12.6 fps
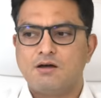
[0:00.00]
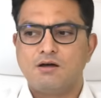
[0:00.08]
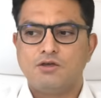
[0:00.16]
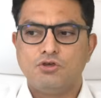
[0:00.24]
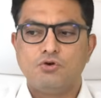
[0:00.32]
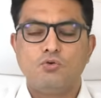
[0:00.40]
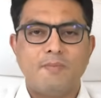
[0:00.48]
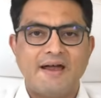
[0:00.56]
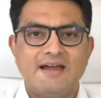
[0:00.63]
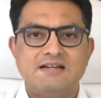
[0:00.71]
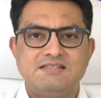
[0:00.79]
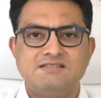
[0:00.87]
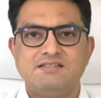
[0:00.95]
you
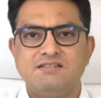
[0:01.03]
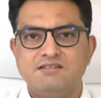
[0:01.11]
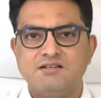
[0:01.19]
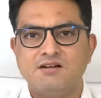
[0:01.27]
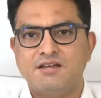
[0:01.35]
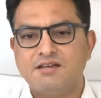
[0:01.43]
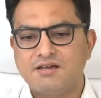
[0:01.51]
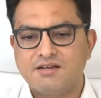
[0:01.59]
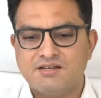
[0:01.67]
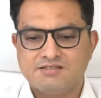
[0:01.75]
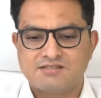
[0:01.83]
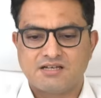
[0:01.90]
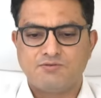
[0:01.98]
might see the
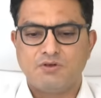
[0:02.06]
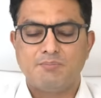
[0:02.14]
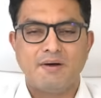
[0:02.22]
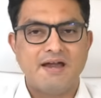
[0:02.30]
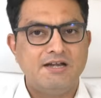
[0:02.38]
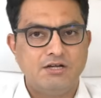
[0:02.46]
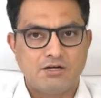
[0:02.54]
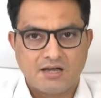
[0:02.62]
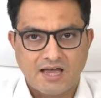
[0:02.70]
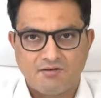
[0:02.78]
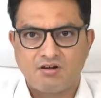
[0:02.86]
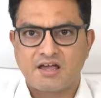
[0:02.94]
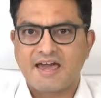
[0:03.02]
increase, and we might
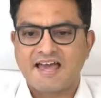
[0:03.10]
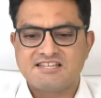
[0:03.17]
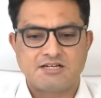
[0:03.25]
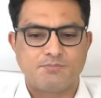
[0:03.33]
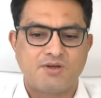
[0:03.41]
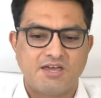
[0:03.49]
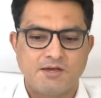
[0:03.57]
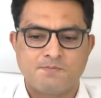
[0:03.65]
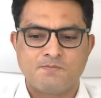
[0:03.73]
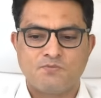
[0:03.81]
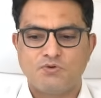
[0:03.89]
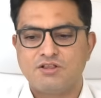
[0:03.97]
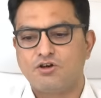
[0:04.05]
have a catch-up game
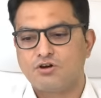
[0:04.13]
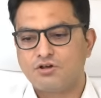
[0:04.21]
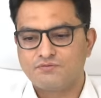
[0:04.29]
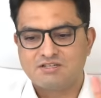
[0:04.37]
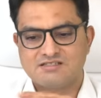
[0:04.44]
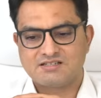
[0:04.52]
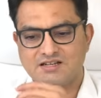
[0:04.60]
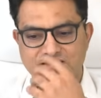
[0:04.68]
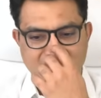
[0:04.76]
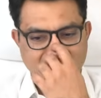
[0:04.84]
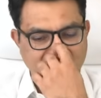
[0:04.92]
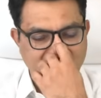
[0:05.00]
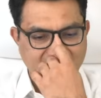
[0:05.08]
with a lot of these other
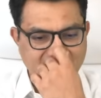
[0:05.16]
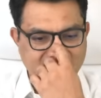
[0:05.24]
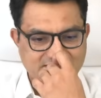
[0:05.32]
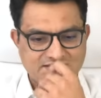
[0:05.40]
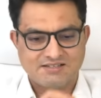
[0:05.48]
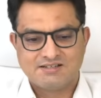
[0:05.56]
countries